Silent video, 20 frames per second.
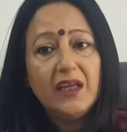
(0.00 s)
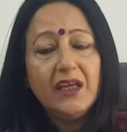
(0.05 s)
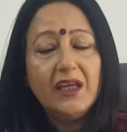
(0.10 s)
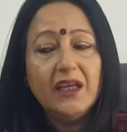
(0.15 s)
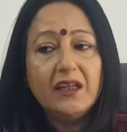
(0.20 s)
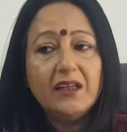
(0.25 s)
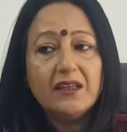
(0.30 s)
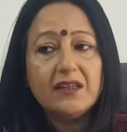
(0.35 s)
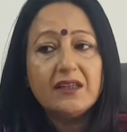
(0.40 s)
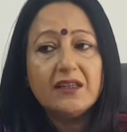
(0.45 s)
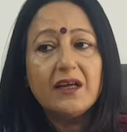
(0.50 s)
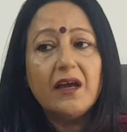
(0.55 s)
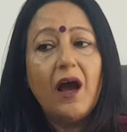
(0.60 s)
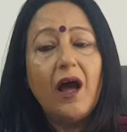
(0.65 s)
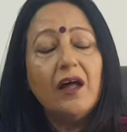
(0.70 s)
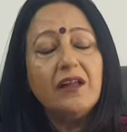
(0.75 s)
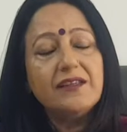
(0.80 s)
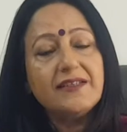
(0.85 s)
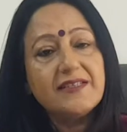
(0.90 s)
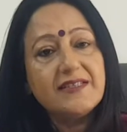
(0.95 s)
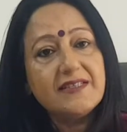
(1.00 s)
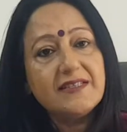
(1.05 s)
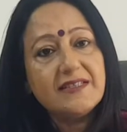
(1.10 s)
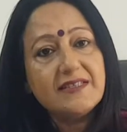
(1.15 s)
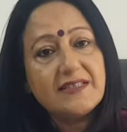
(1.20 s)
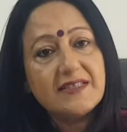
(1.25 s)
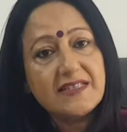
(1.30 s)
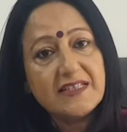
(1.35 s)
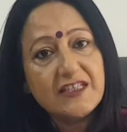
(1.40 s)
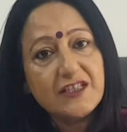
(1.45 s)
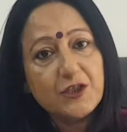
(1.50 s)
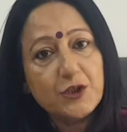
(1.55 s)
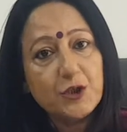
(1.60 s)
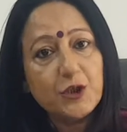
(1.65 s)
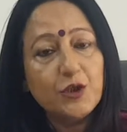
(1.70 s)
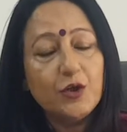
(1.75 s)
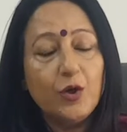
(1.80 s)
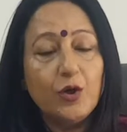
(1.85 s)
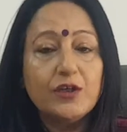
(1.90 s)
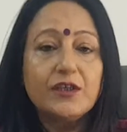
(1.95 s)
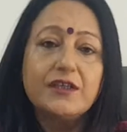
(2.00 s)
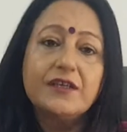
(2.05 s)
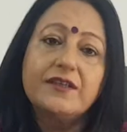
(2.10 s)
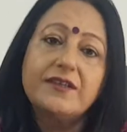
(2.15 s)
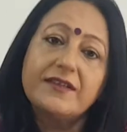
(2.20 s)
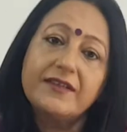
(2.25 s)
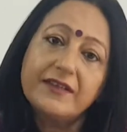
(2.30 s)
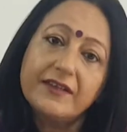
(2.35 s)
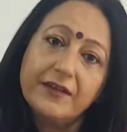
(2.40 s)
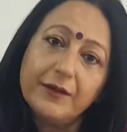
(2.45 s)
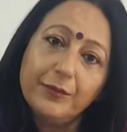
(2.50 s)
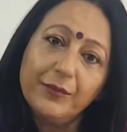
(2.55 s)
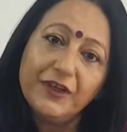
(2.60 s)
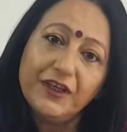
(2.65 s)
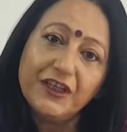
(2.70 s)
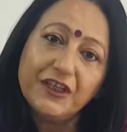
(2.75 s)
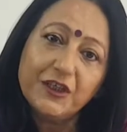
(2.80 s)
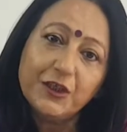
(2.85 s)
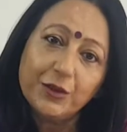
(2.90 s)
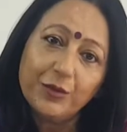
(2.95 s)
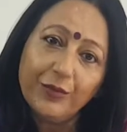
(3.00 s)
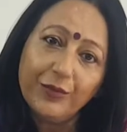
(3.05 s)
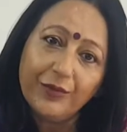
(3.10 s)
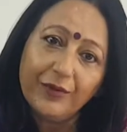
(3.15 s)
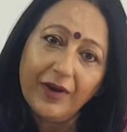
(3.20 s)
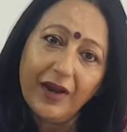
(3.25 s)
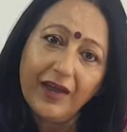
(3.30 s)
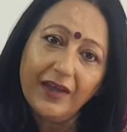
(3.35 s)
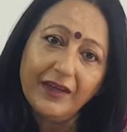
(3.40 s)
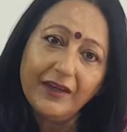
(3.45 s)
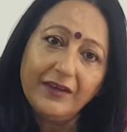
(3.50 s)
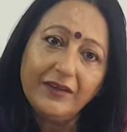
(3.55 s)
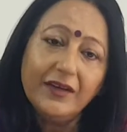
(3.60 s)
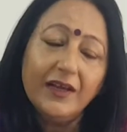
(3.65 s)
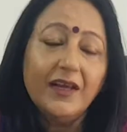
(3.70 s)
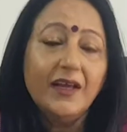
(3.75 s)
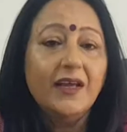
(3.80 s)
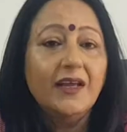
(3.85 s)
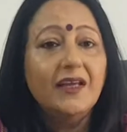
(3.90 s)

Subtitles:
Is caste distinction or discrimination right?